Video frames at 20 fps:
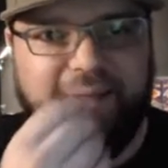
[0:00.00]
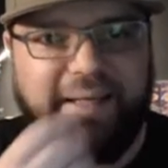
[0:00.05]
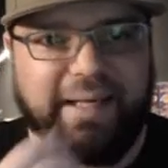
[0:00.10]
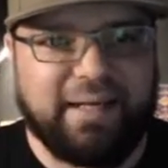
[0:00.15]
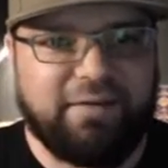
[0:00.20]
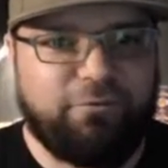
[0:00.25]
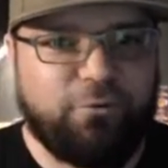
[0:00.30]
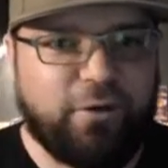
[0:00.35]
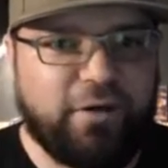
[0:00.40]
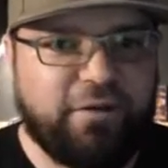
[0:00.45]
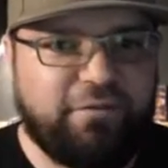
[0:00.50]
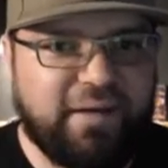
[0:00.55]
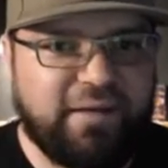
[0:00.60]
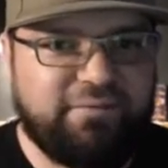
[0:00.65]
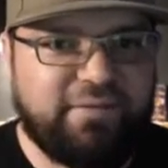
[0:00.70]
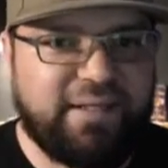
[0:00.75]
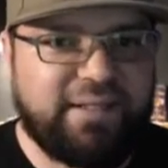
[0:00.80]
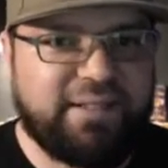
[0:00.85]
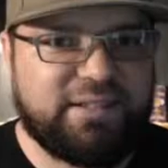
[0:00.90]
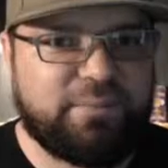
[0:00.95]
Yeah,
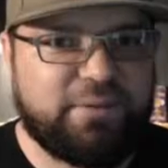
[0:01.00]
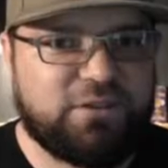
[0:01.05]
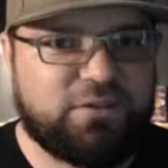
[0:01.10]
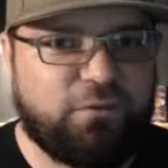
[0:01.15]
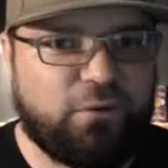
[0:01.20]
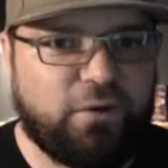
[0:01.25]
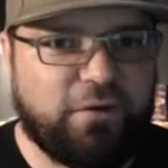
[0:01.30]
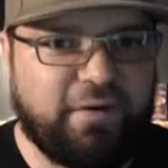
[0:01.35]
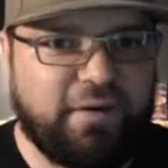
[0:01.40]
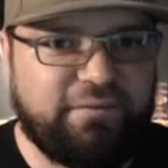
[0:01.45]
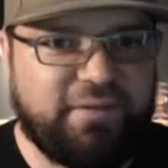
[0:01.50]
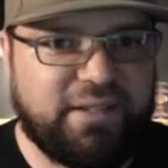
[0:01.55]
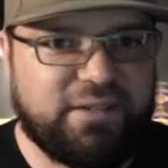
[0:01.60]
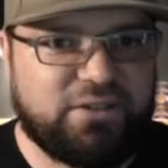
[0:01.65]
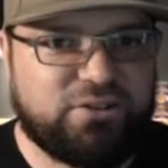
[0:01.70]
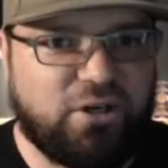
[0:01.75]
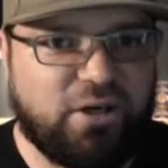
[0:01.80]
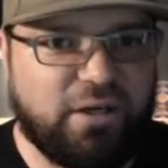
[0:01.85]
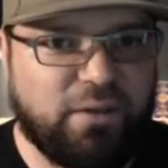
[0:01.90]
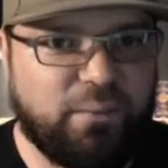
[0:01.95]
45 days means 45 days
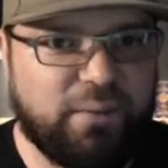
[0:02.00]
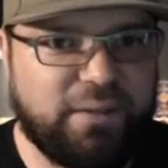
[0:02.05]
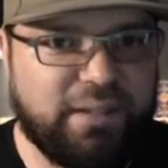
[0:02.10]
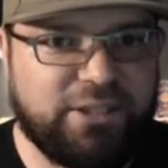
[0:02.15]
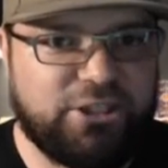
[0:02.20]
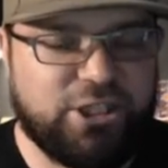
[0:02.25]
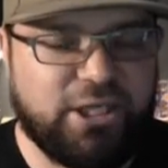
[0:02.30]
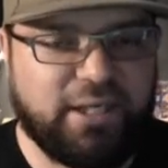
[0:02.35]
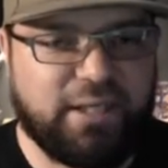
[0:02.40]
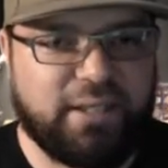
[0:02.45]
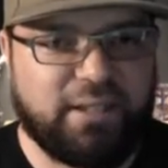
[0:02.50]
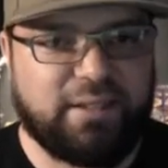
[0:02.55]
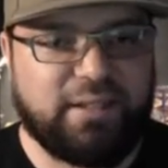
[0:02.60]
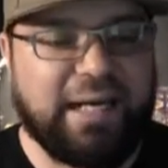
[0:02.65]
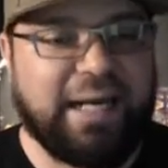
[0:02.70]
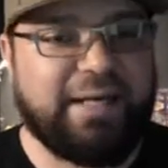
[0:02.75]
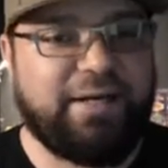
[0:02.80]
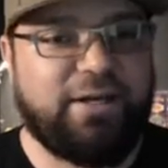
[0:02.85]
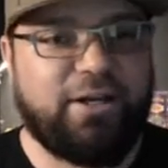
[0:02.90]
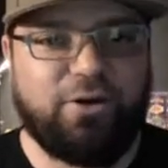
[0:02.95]
starting when they check it in.
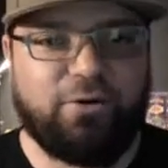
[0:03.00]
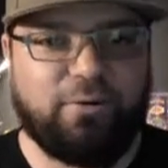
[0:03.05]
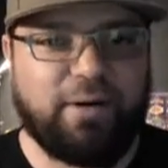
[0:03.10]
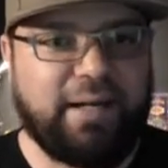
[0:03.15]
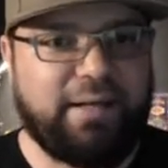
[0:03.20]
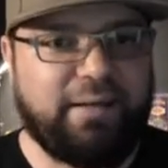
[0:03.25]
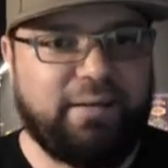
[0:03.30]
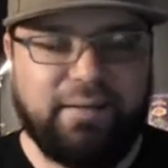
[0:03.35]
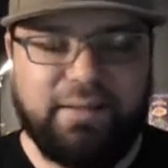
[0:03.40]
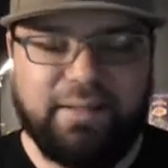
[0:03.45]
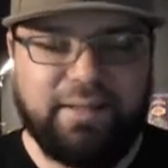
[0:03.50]
I know, right?